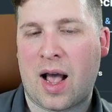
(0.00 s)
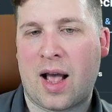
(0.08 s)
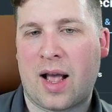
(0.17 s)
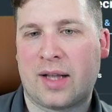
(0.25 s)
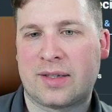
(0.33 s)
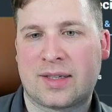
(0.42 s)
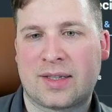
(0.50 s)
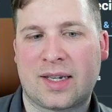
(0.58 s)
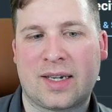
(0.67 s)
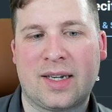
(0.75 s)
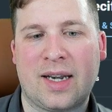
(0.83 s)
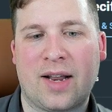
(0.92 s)

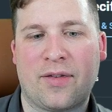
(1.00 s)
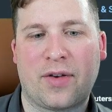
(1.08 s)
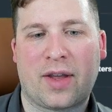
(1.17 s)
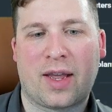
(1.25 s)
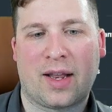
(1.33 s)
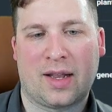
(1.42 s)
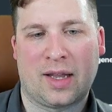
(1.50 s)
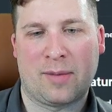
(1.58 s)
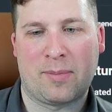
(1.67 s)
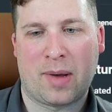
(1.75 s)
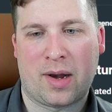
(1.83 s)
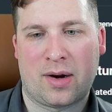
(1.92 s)
significantly
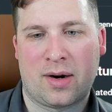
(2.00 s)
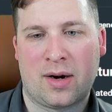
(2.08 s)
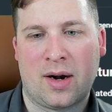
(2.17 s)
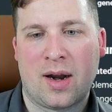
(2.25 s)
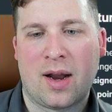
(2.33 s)
better.